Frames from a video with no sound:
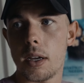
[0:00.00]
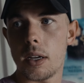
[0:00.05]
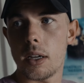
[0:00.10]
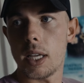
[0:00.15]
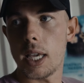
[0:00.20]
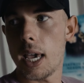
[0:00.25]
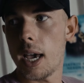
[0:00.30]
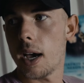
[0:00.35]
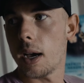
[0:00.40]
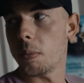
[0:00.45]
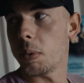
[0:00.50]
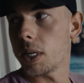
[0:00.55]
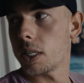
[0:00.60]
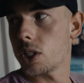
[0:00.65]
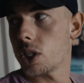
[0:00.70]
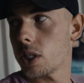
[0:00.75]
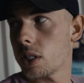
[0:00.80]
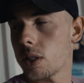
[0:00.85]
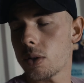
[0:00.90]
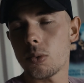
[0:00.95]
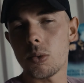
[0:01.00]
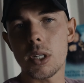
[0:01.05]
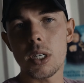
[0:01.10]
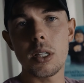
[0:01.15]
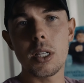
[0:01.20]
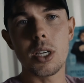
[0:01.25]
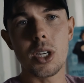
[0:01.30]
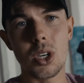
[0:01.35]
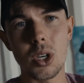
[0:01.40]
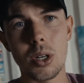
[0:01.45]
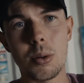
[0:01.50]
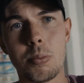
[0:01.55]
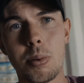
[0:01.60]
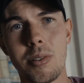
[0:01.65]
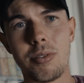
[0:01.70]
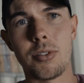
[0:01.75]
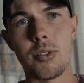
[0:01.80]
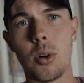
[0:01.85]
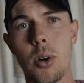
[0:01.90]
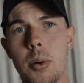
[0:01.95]
Yeah, but it's just a really good
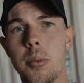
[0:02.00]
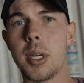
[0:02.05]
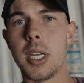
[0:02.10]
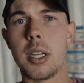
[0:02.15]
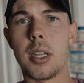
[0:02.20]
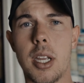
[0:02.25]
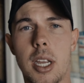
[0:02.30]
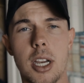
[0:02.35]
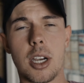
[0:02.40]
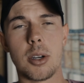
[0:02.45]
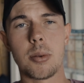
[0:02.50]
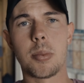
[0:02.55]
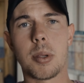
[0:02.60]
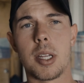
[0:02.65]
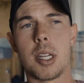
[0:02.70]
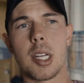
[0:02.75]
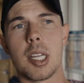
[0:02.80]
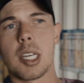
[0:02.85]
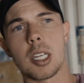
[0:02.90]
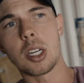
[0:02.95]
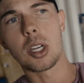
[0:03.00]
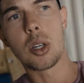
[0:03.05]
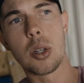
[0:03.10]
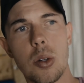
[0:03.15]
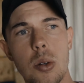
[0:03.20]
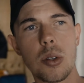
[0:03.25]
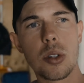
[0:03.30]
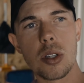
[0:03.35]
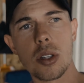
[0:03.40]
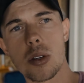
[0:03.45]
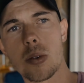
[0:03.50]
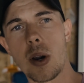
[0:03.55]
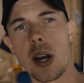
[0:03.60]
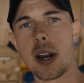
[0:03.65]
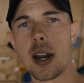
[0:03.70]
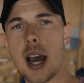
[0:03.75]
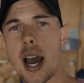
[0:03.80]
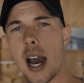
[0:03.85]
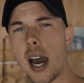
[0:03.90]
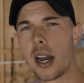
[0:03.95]
performing airplane. it cruises
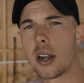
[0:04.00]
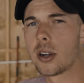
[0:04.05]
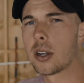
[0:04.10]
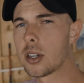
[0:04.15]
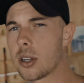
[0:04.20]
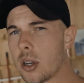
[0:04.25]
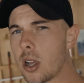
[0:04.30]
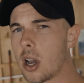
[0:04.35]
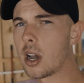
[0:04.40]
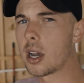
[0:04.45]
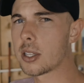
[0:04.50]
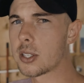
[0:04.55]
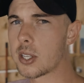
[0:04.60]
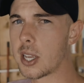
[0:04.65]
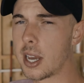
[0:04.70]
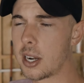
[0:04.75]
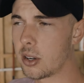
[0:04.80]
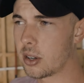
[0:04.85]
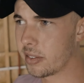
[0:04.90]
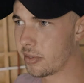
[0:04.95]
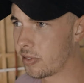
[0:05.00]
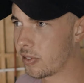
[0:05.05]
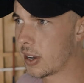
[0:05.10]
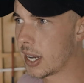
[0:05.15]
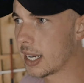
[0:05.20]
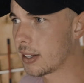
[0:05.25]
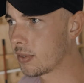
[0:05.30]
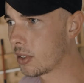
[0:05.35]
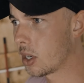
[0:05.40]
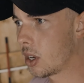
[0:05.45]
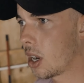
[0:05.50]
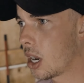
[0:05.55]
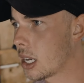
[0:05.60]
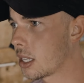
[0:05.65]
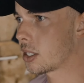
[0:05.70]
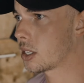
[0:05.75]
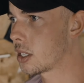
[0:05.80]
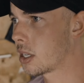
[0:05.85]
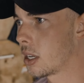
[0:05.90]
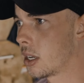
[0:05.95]
around 100 knots, 105
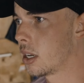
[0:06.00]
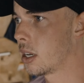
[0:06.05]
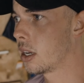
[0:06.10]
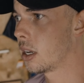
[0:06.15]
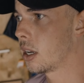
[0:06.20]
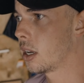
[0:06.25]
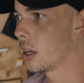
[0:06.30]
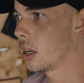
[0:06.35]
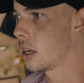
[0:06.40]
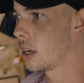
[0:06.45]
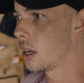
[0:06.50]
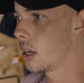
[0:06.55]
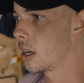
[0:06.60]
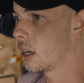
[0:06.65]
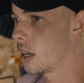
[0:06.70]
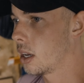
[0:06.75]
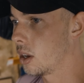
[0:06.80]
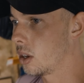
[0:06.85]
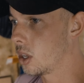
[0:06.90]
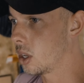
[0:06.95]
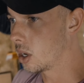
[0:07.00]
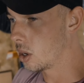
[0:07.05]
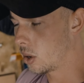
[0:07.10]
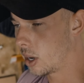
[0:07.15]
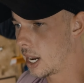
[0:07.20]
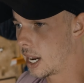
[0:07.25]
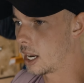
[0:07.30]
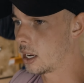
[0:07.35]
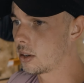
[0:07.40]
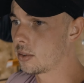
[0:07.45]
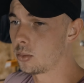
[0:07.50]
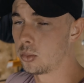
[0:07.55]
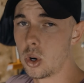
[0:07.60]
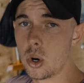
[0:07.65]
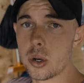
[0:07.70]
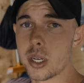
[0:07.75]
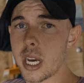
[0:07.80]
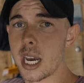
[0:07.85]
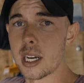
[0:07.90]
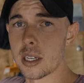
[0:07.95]
knots, you know, at
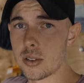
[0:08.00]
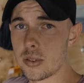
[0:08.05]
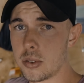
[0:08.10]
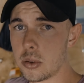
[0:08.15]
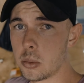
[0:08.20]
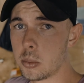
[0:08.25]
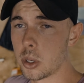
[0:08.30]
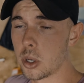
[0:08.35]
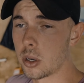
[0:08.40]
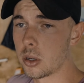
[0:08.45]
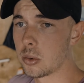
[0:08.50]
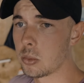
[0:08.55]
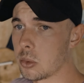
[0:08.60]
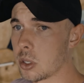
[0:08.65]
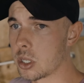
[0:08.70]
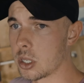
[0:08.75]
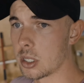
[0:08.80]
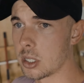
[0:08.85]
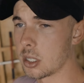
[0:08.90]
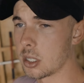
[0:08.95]
Rotax fuel burn, which is